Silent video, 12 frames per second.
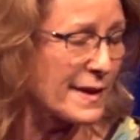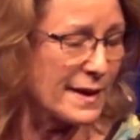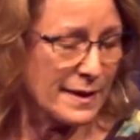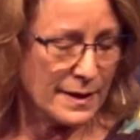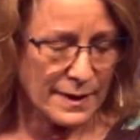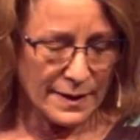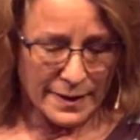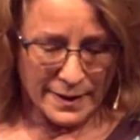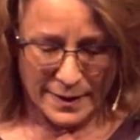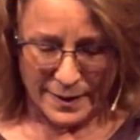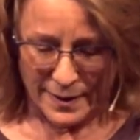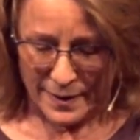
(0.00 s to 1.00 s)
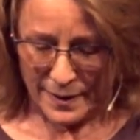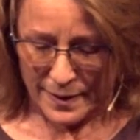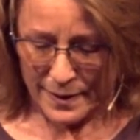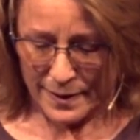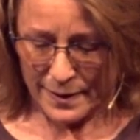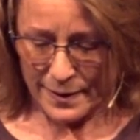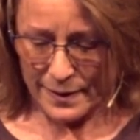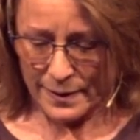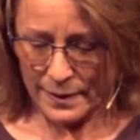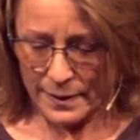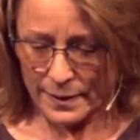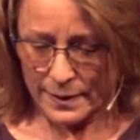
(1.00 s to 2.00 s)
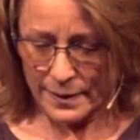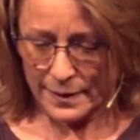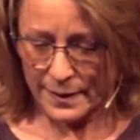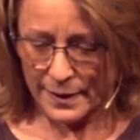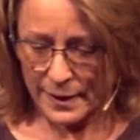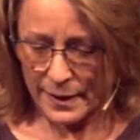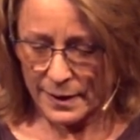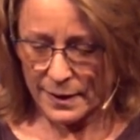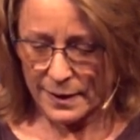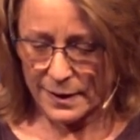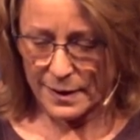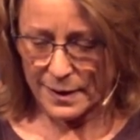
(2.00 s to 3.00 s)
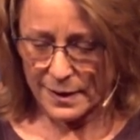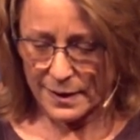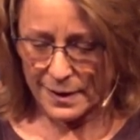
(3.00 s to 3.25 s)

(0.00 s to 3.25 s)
Nobody speaks.